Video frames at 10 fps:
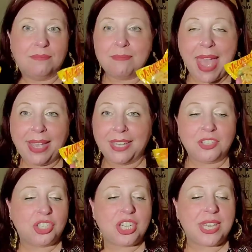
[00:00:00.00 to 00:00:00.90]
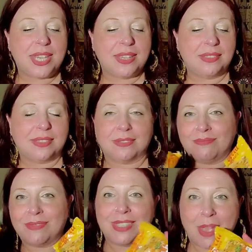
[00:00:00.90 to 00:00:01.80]
mac and cheese,
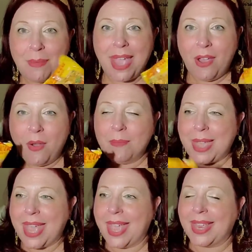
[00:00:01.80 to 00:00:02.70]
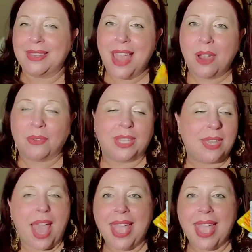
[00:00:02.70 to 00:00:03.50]
semi-homemade, not really.